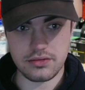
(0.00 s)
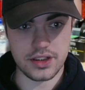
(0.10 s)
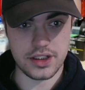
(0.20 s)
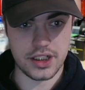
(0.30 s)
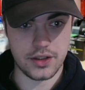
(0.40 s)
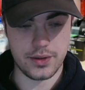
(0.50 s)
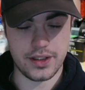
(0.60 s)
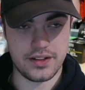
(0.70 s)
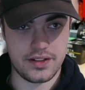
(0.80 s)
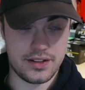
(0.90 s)

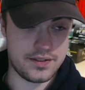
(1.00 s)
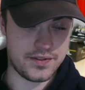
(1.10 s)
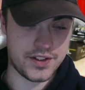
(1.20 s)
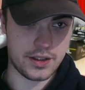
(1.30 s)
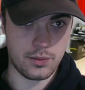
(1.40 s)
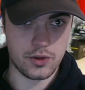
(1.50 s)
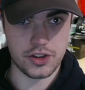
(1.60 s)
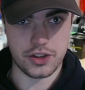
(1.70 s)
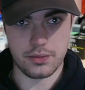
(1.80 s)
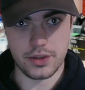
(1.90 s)
If you don't
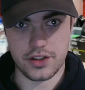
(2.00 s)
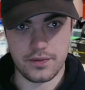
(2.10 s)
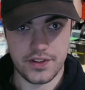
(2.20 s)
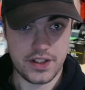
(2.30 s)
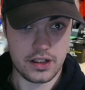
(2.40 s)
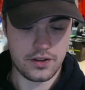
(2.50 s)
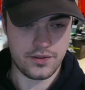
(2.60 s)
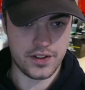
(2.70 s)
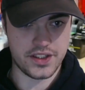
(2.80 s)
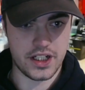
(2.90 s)
watch them, which obviously a lot of
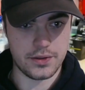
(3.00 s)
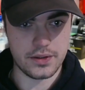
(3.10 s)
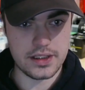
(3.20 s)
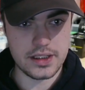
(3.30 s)
us don't,